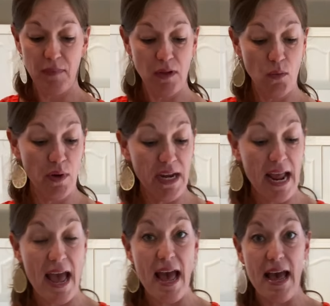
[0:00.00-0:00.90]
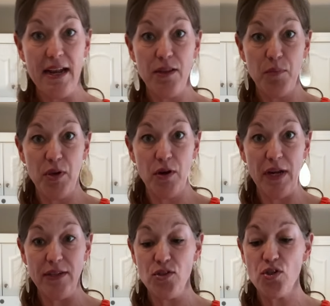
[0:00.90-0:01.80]
We're gonna add the
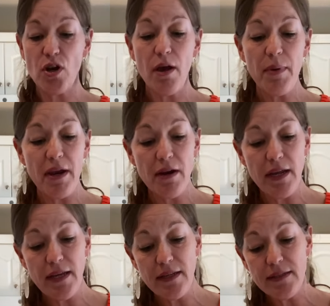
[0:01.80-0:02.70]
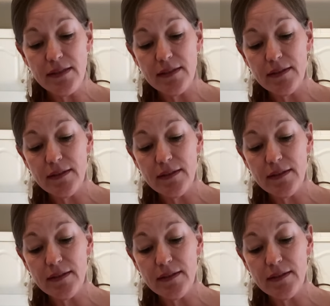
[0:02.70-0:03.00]
pureed strawberries.